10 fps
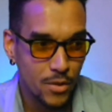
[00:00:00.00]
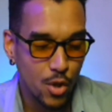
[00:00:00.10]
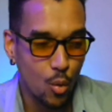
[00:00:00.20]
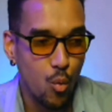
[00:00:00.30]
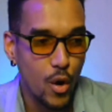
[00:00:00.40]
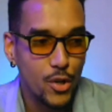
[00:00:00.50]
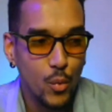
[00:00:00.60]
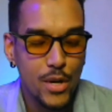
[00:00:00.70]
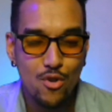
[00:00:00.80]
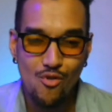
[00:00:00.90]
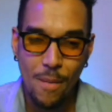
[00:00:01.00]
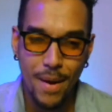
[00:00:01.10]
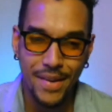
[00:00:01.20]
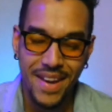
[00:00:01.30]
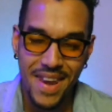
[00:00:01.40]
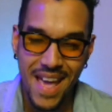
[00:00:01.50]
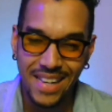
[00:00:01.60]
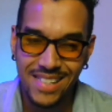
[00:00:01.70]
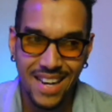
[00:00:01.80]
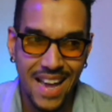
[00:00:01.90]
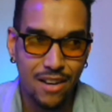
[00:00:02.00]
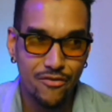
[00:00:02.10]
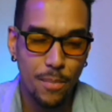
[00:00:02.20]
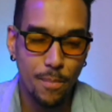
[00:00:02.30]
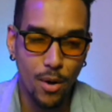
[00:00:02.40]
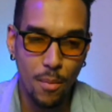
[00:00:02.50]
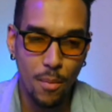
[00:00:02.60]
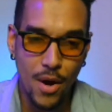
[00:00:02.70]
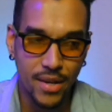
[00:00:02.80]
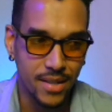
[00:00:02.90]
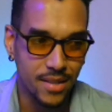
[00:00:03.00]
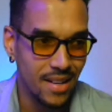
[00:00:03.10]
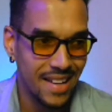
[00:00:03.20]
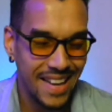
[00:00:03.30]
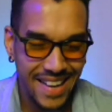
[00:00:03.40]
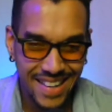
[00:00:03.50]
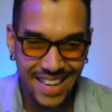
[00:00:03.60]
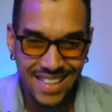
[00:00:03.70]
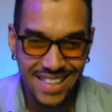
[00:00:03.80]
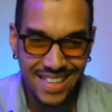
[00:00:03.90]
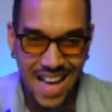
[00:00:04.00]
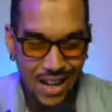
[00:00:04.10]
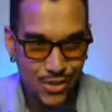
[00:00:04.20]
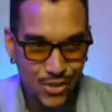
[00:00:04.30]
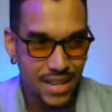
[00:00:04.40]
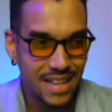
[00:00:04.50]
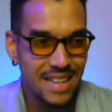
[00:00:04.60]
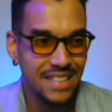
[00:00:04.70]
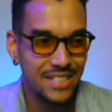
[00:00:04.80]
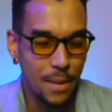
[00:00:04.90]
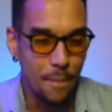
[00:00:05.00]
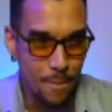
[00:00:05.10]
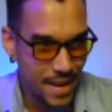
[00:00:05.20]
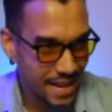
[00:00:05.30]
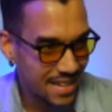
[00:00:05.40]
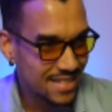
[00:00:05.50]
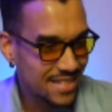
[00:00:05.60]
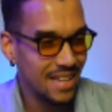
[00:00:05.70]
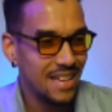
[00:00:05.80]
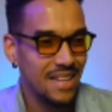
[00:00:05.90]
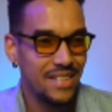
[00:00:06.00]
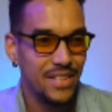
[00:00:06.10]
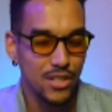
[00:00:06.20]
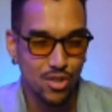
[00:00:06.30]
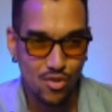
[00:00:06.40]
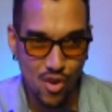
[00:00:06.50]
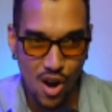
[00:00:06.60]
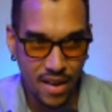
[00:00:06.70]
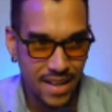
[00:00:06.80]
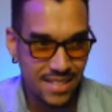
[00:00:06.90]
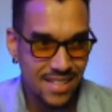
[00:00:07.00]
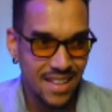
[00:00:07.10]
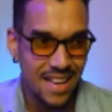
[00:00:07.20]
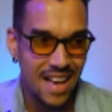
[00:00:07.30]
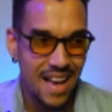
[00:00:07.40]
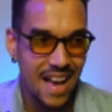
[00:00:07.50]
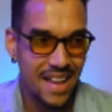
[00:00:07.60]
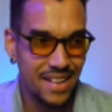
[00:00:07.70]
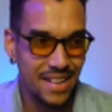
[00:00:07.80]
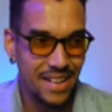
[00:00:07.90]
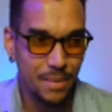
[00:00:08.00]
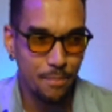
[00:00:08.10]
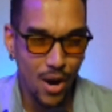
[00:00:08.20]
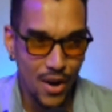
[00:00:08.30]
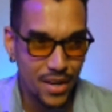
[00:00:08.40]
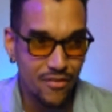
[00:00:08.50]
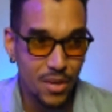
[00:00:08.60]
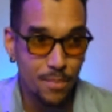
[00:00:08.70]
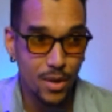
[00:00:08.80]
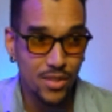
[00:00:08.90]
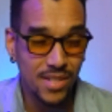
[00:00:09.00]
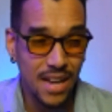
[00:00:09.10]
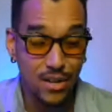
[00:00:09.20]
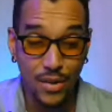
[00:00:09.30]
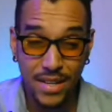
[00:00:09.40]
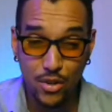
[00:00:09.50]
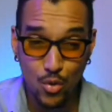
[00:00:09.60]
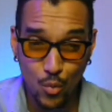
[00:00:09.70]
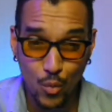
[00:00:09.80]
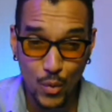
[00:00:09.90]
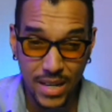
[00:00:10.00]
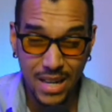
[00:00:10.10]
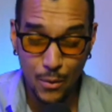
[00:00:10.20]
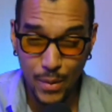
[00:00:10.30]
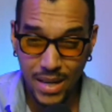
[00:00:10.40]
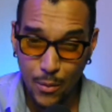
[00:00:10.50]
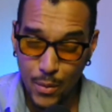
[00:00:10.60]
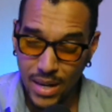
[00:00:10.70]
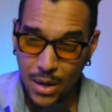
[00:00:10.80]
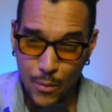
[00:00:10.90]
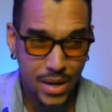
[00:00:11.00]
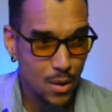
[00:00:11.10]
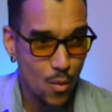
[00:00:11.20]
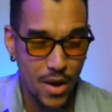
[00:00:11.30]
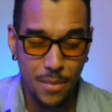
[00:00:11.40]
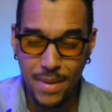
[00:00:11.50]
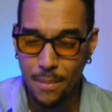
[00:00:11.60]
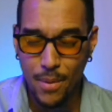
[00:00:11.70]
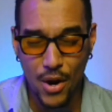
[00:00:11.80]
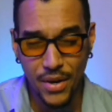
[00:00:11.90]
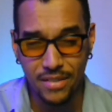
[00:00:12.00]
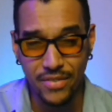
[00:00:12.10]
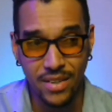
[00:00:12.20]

So what do we know about the next leg of the bull market? It is actually the biggest, the strongest, and the part of the bull cycle that you really, really, really, really want to be a part of.